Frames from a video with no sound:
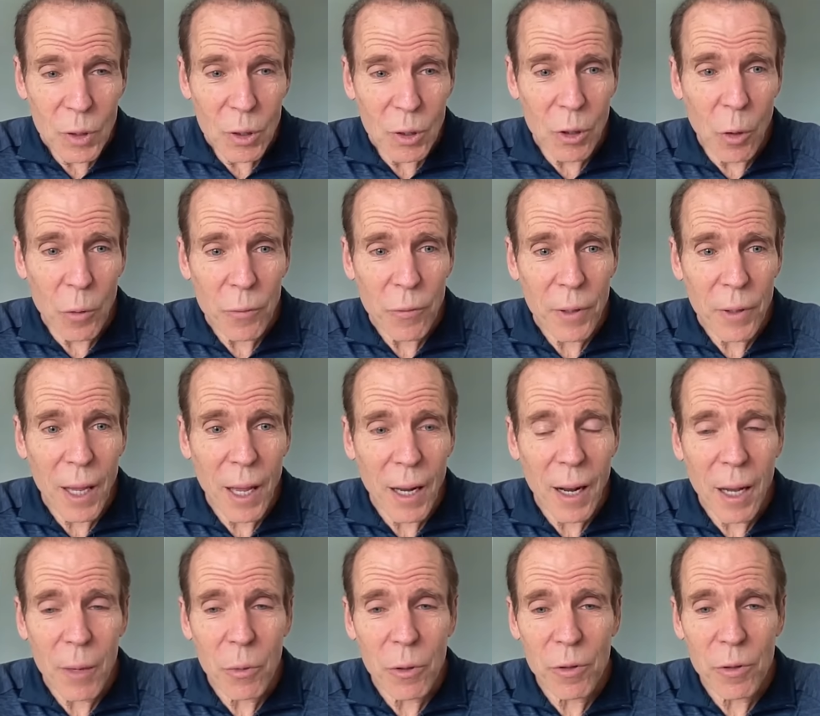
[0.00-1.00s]
Don't forget,
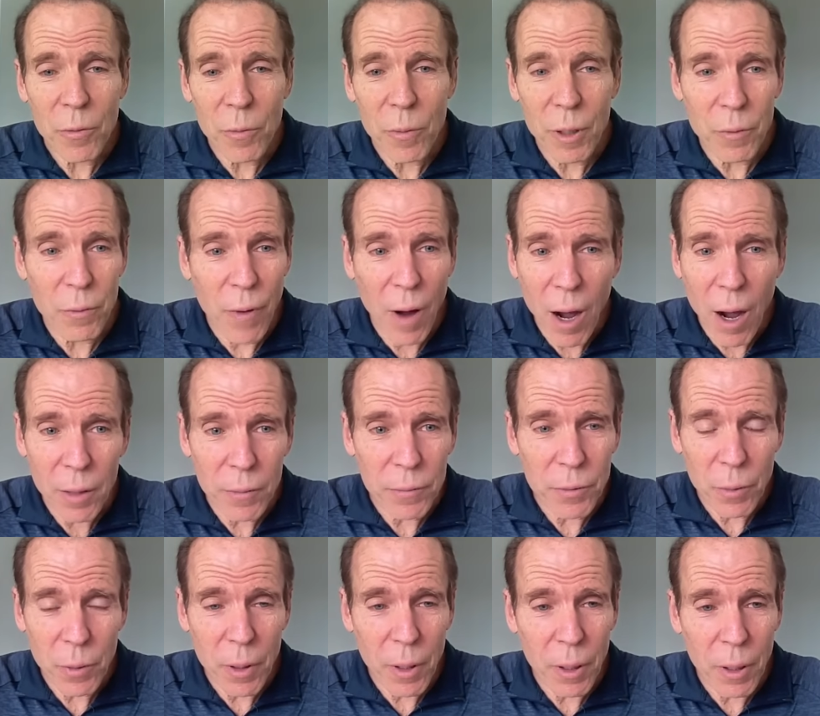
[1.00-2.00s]
I was involved
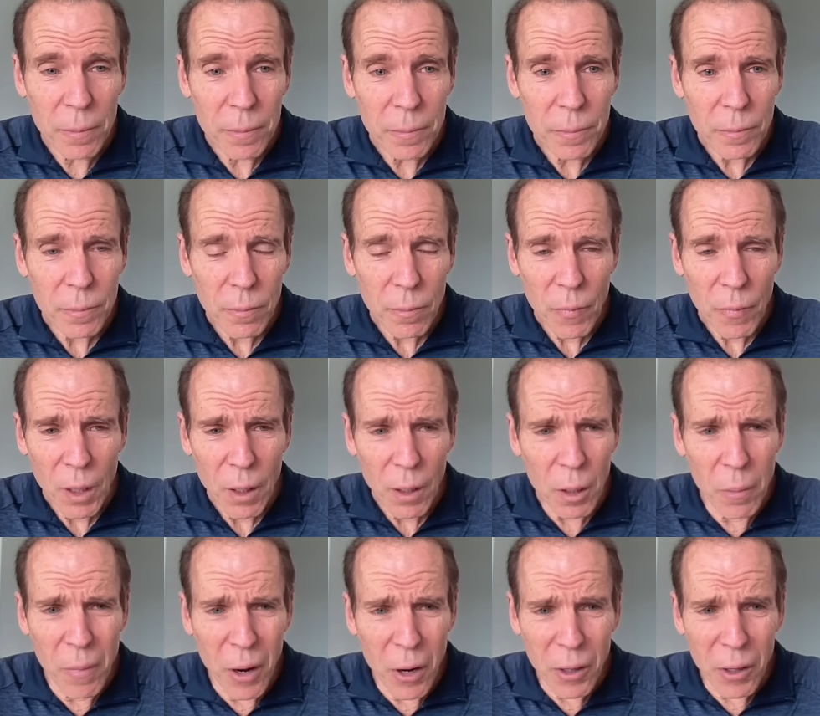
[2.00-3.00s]
with the
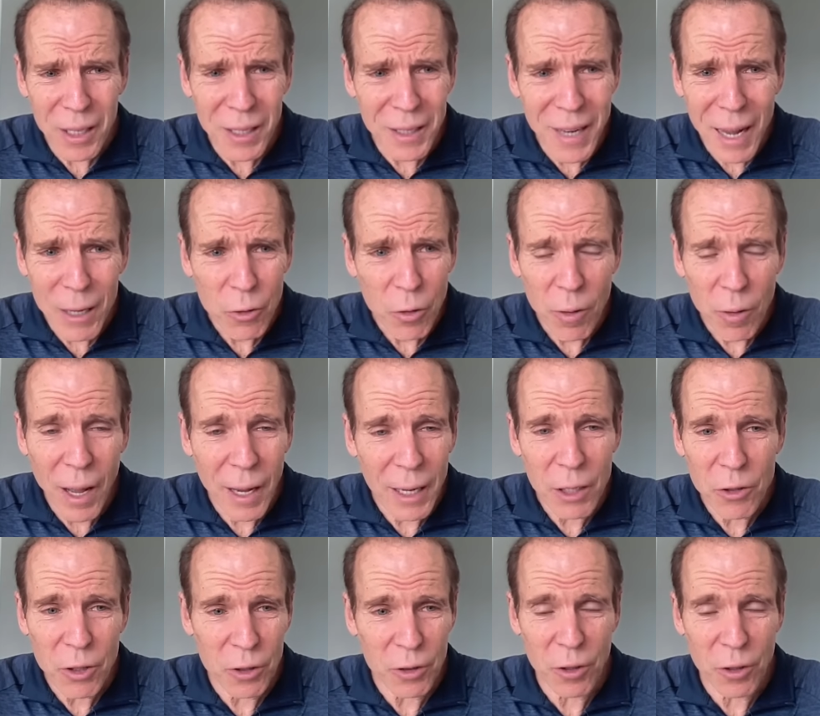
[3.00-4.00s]
American Natural
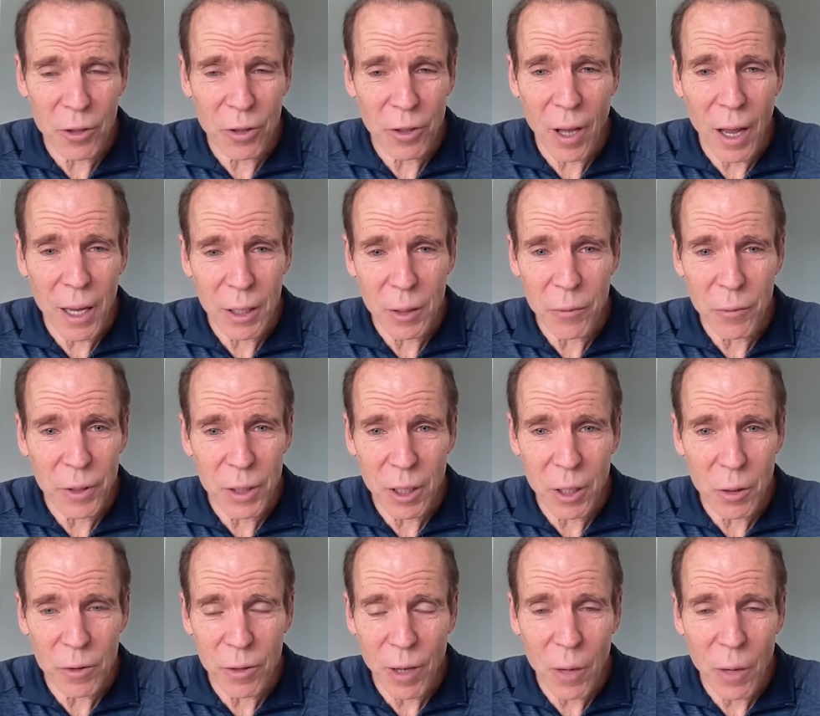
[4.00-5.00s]
Hygiene Society for
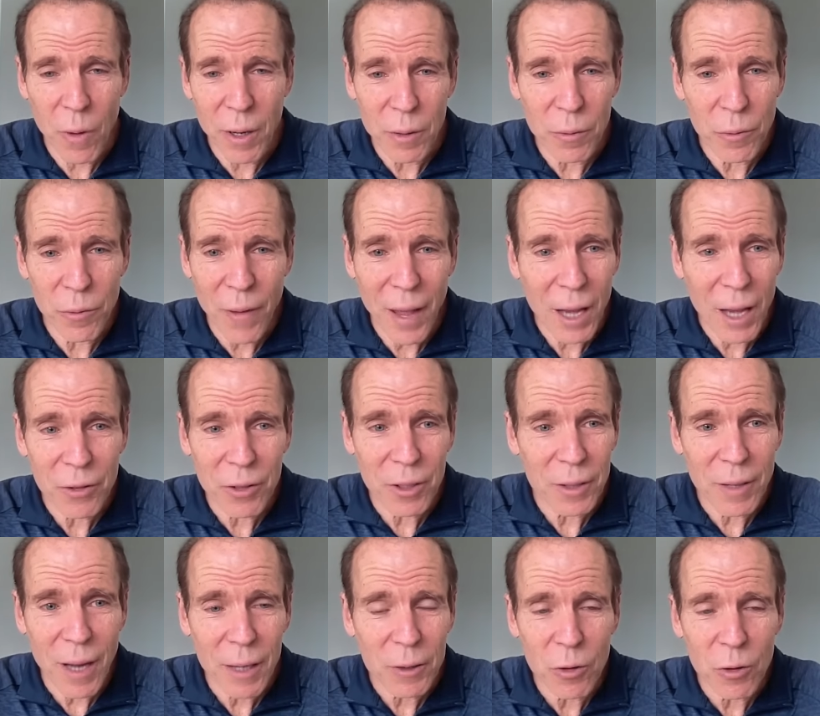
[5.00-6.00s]
years. I went and fasted at
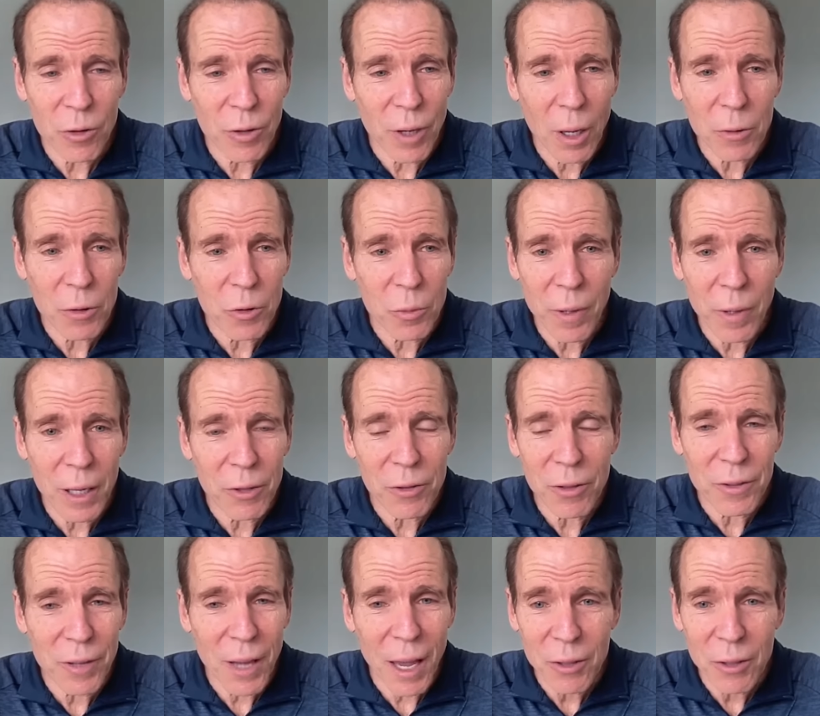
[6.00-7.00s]
Dr. Shelton's place in
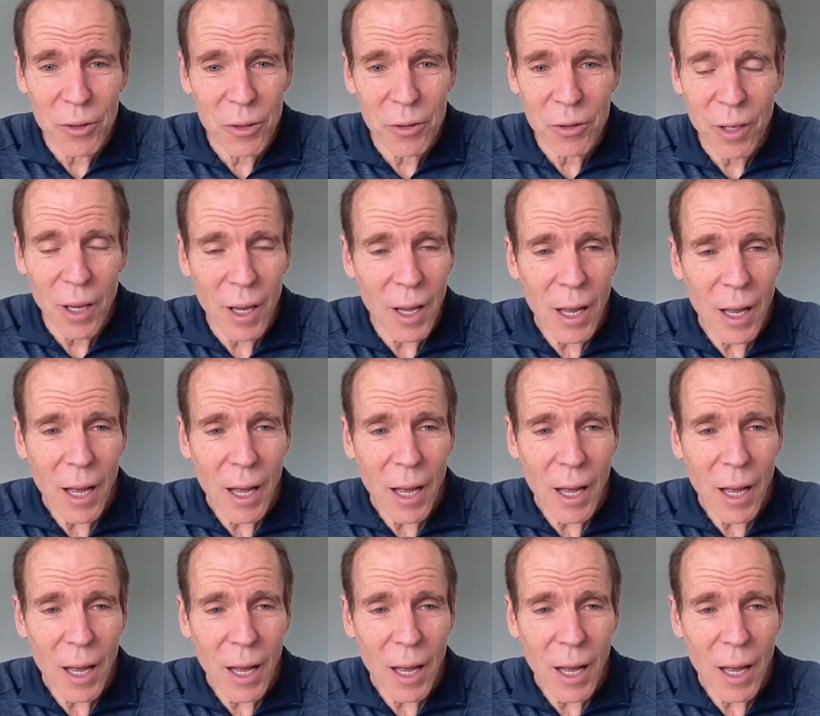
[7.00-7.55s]
Texas.